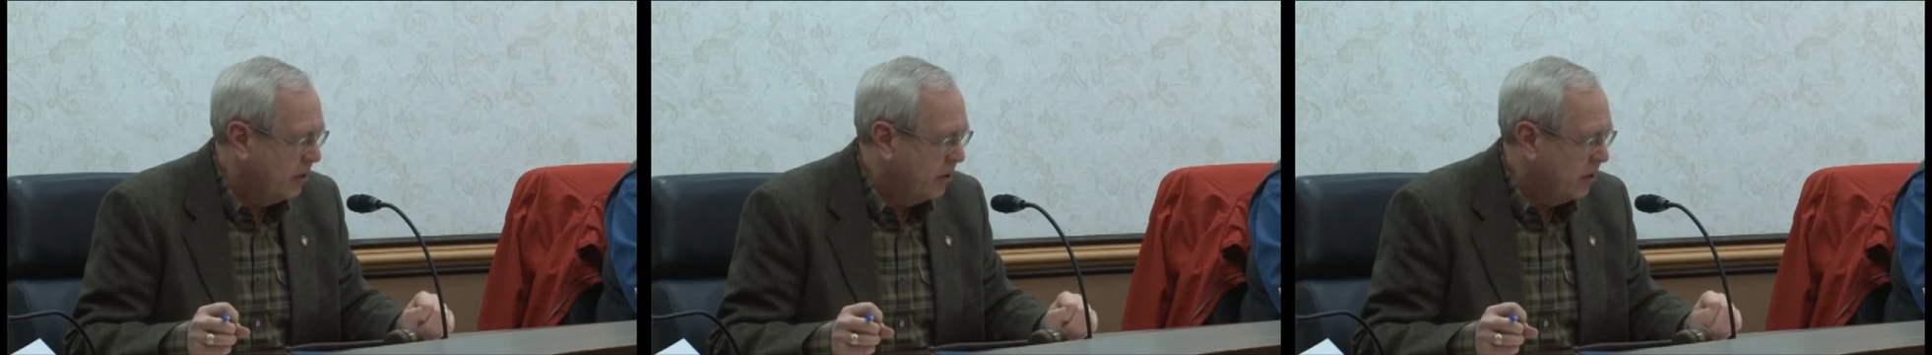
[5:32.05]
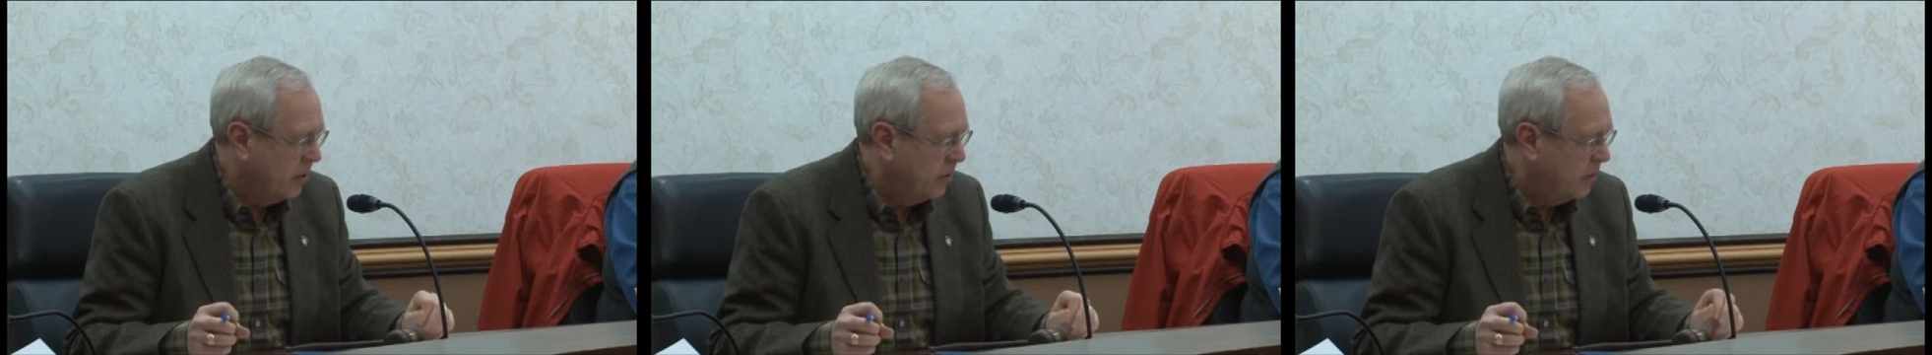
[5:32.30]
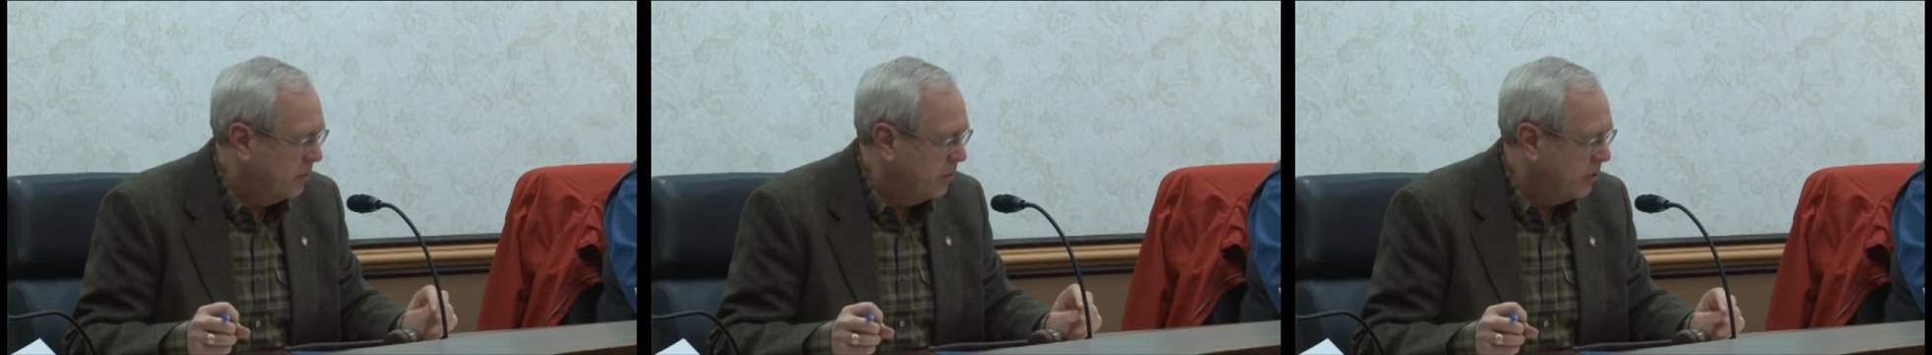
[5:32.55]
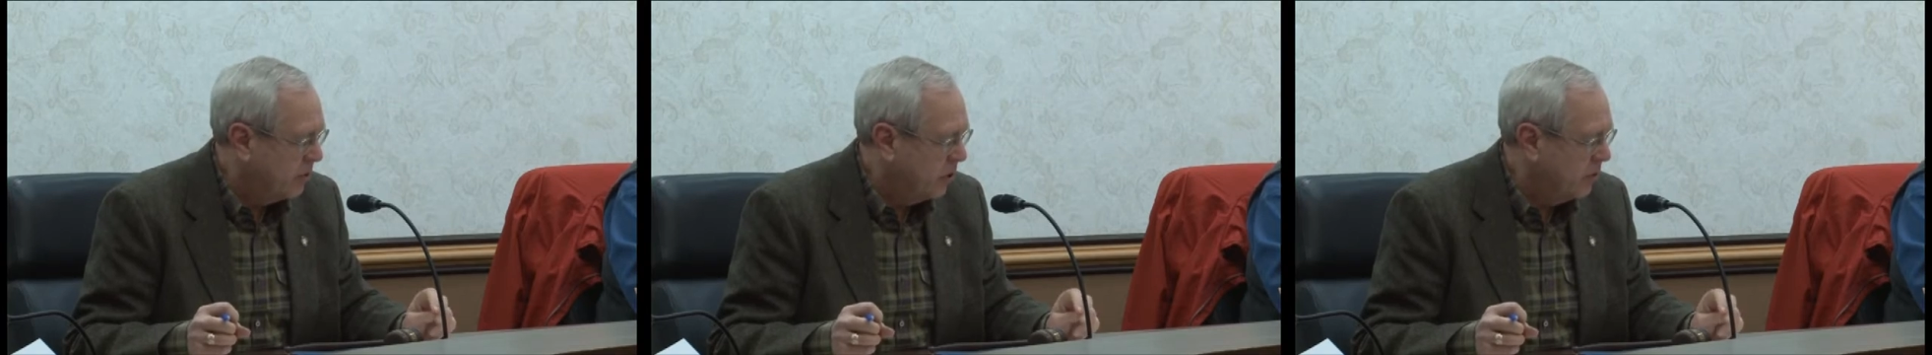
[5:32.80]
uh,
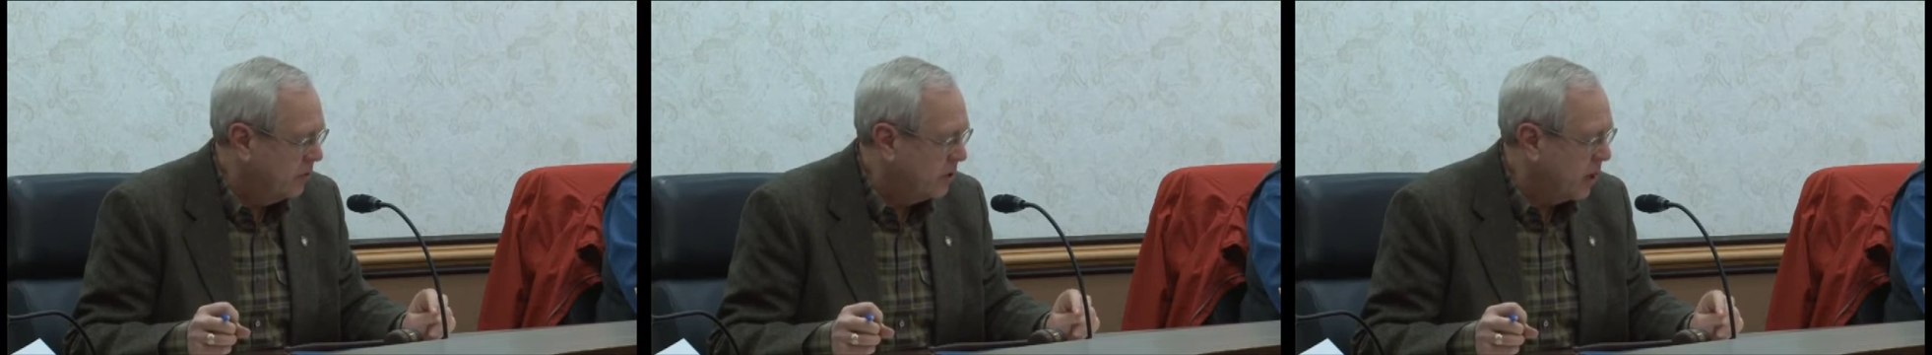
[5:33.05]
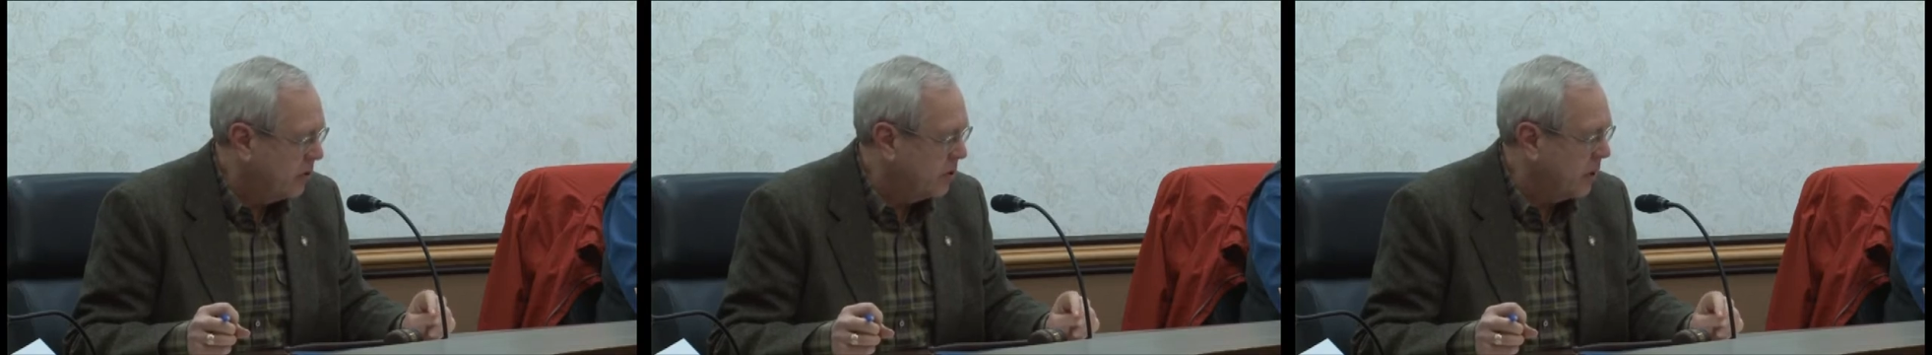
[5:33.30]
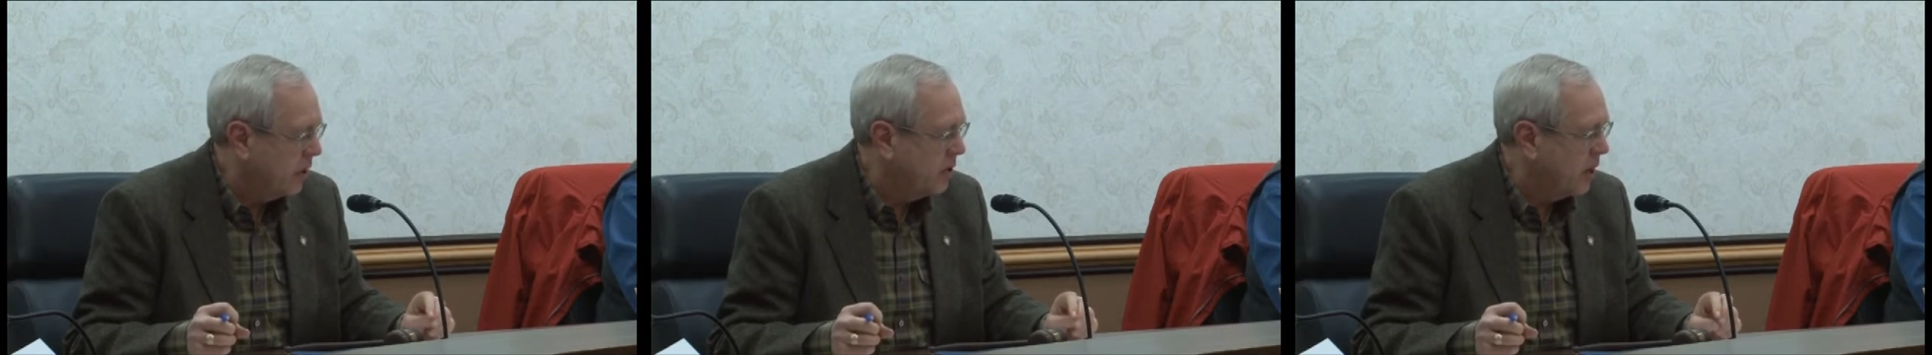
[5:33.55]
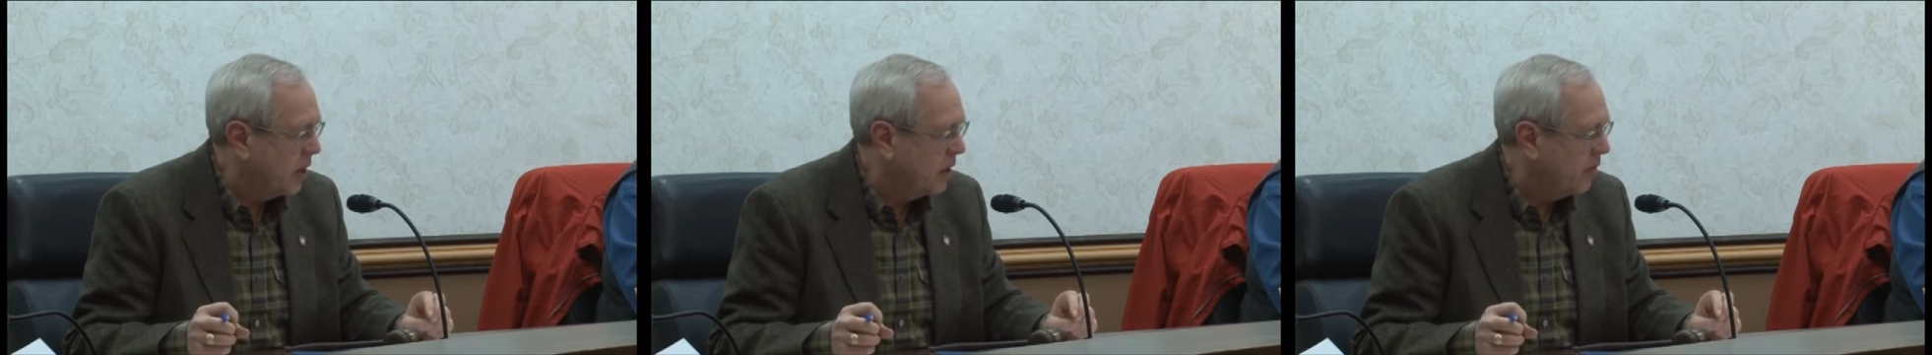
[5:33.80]
serves as the
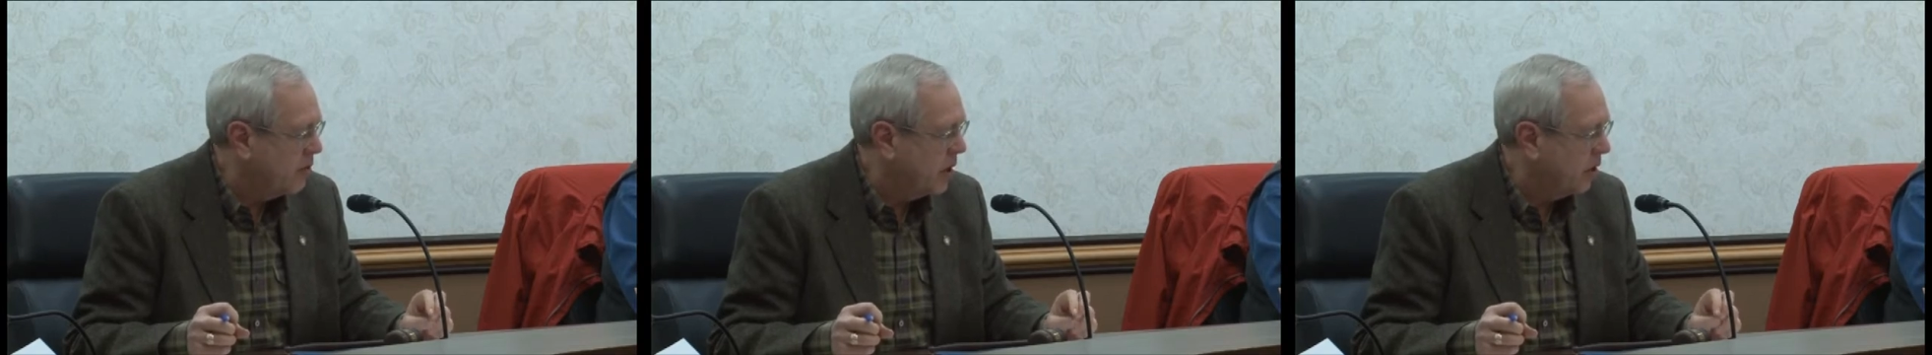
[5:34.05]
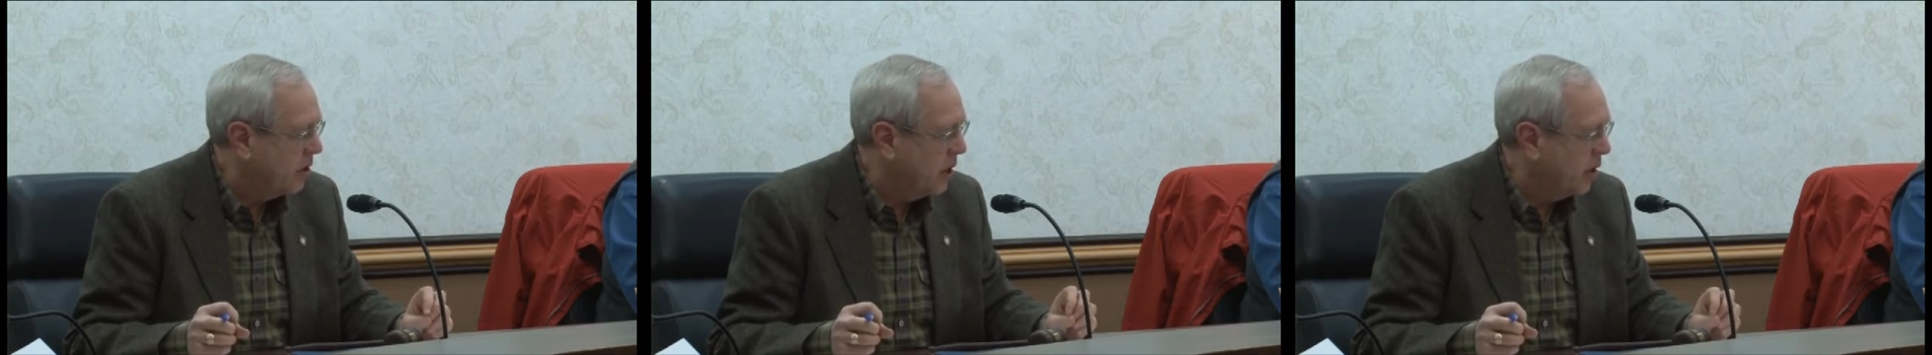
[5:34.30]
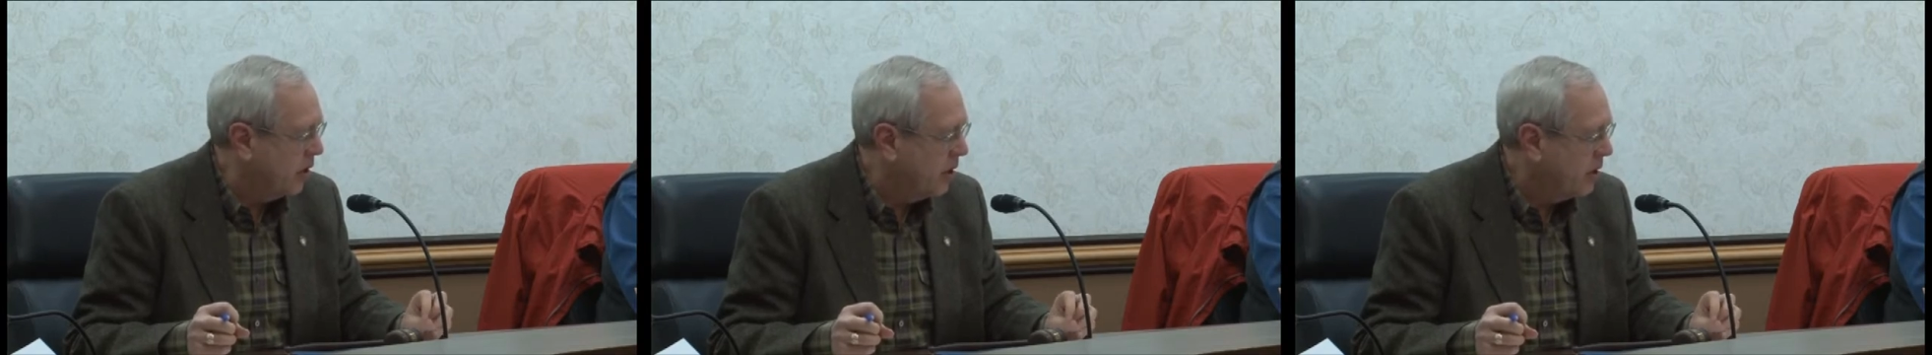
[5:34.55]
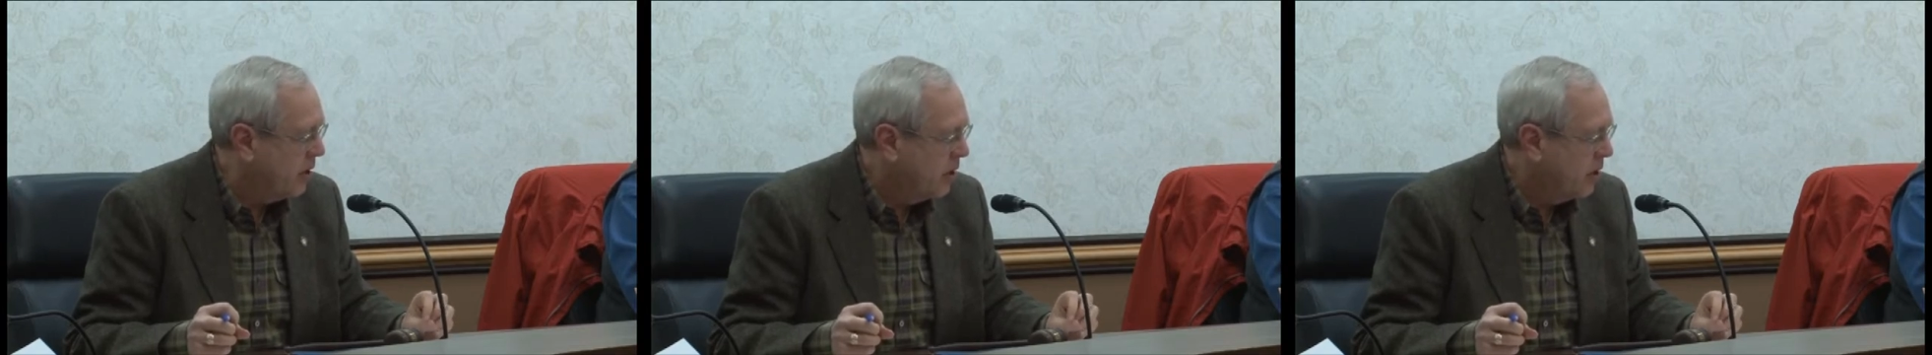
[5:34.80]
executive secretary,